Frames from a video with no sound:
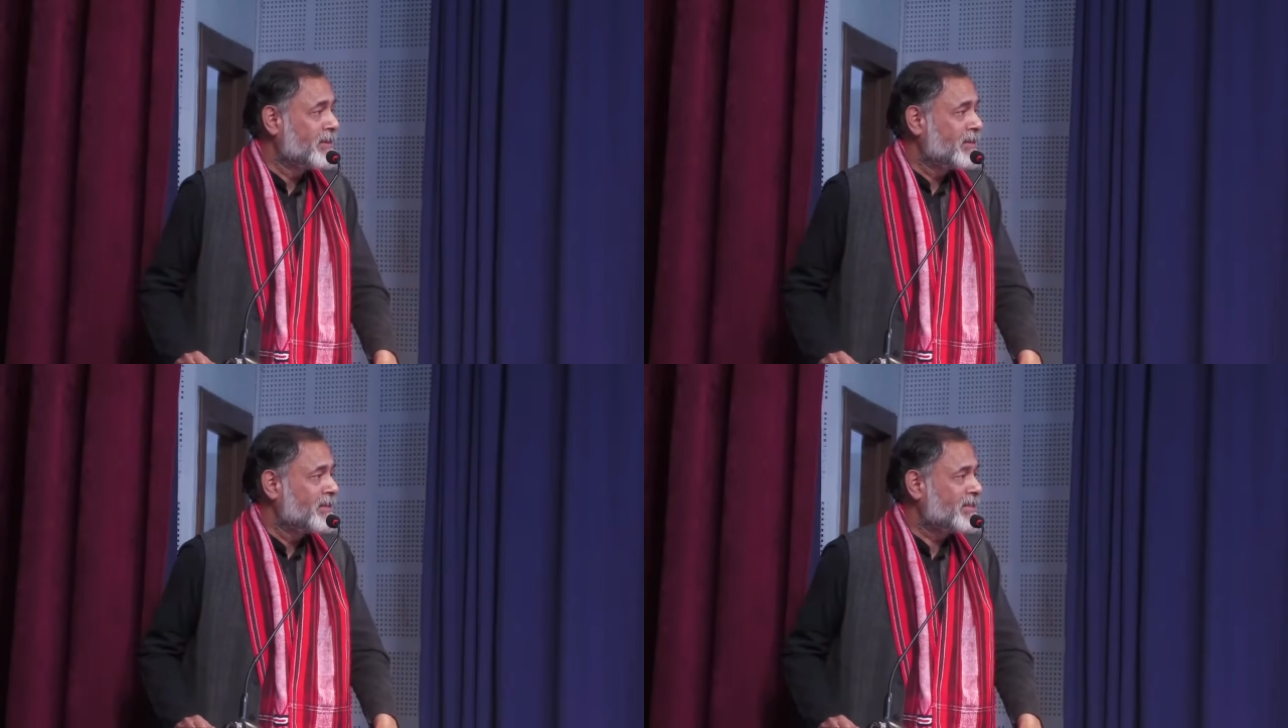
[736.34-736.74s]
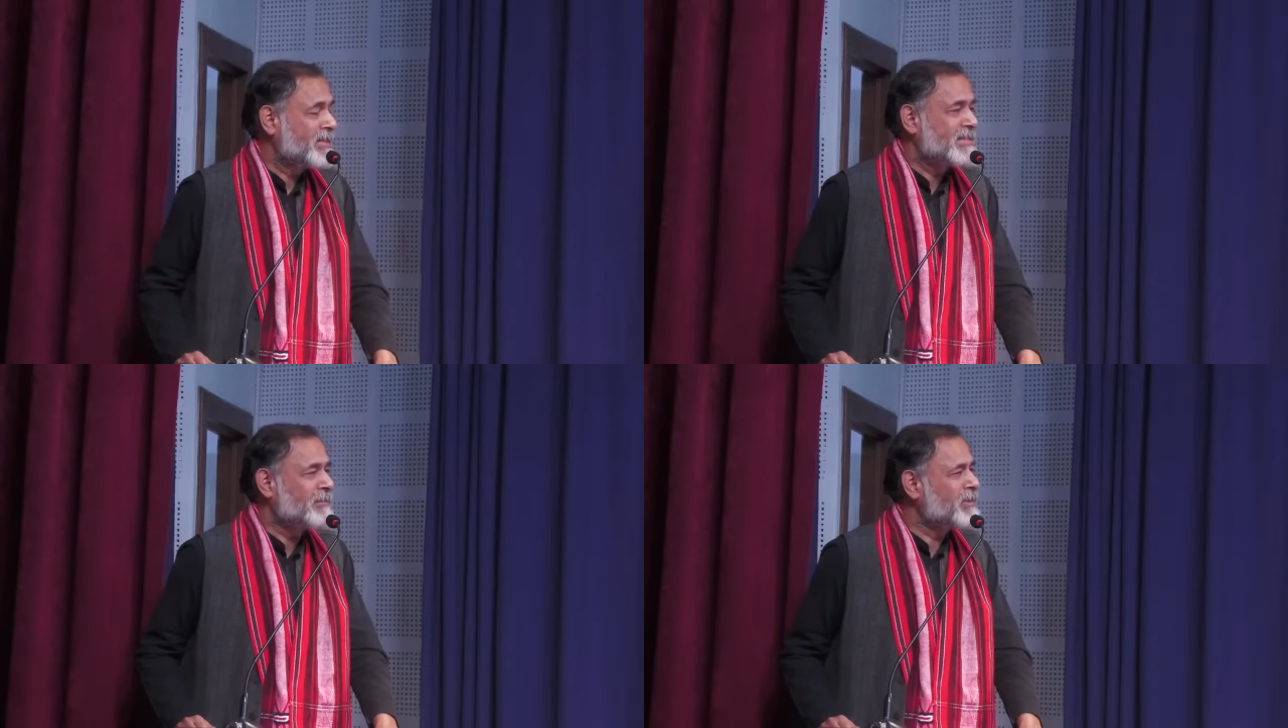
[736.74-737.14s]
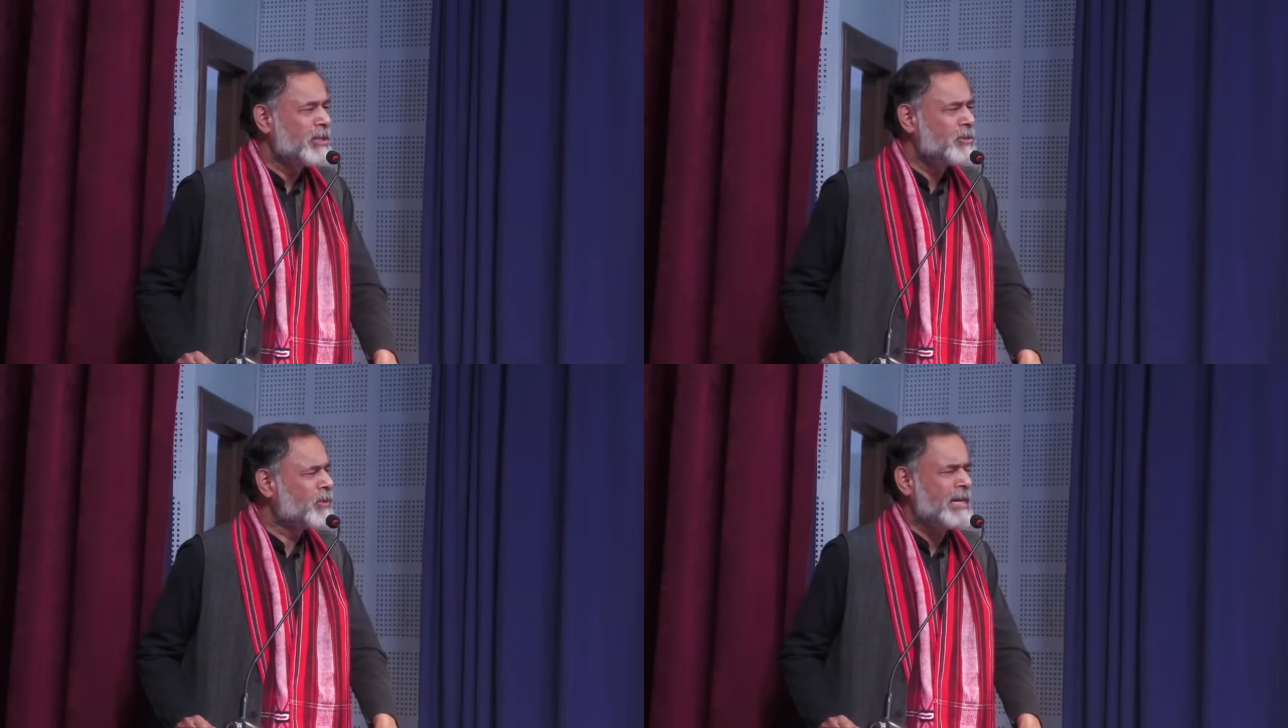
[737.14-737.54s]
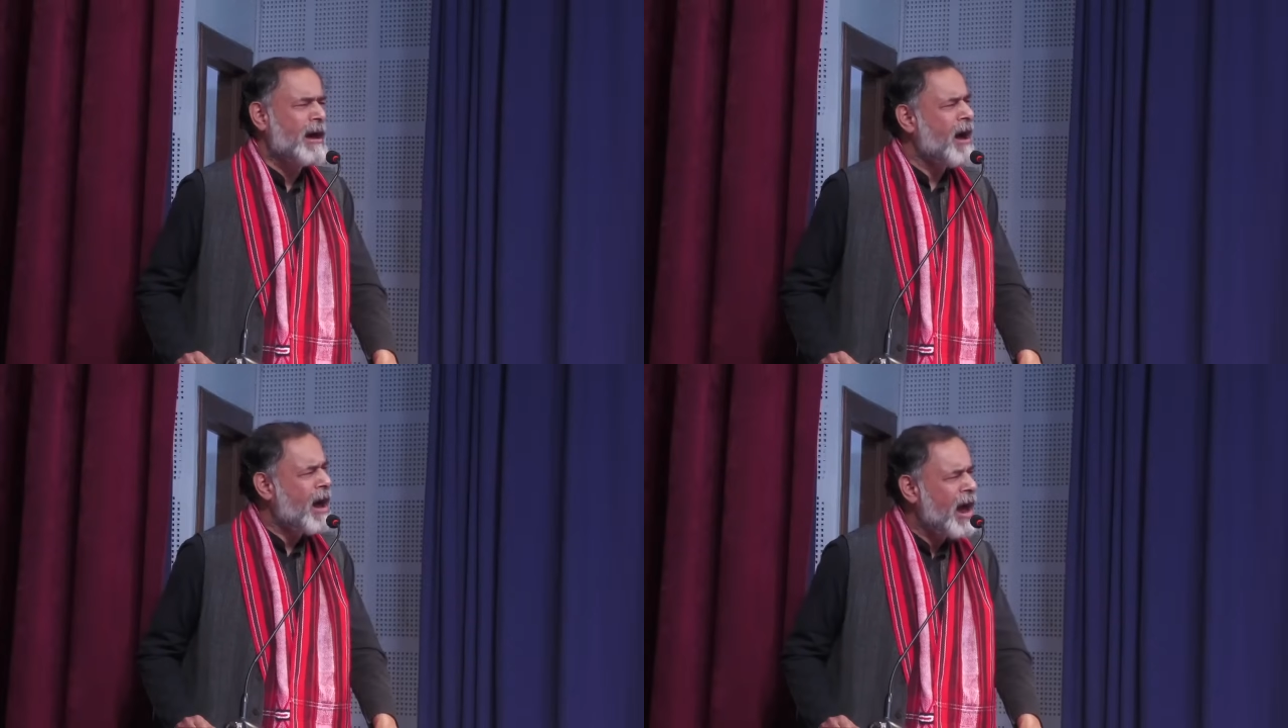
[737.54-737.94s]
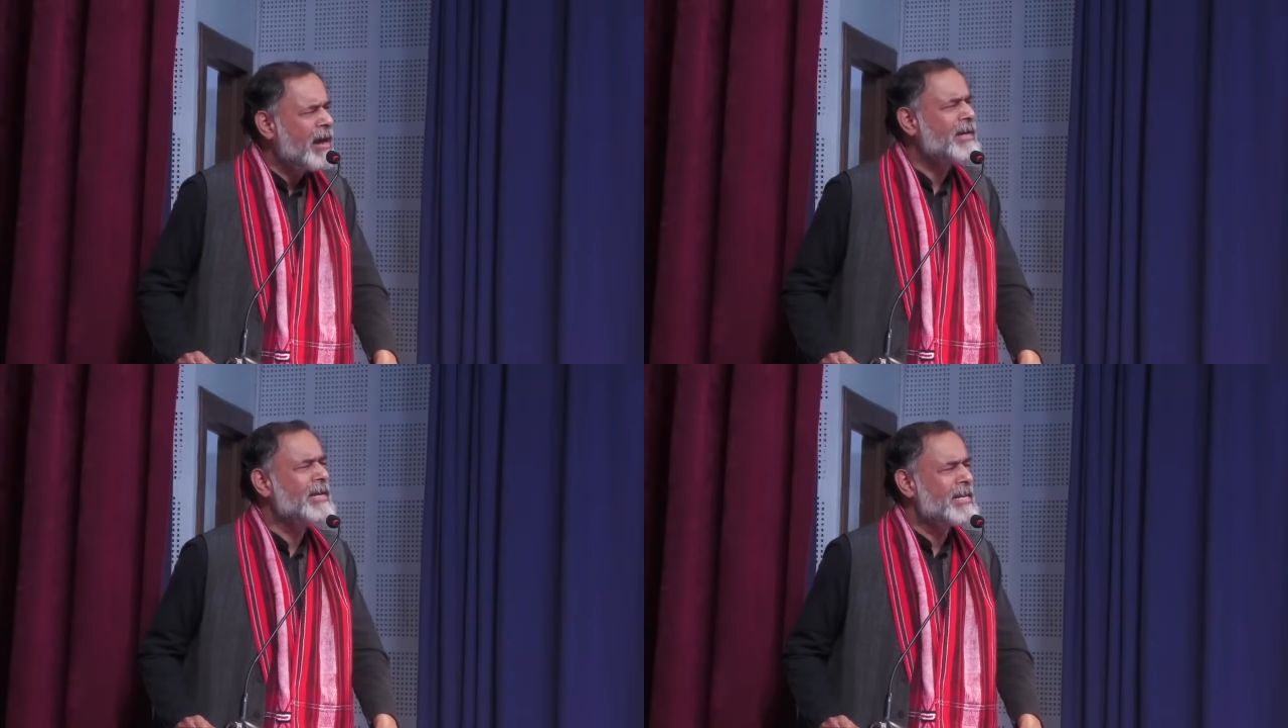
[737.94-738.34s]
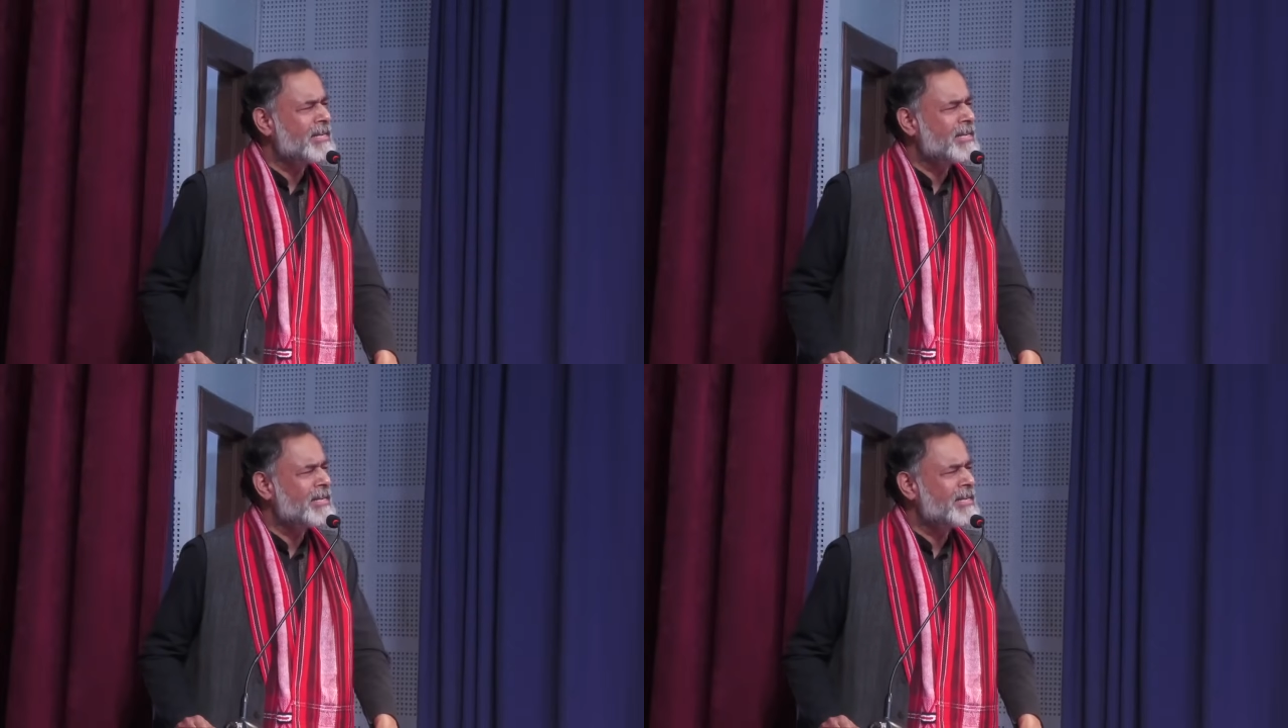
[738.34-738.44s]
this is something you can hardly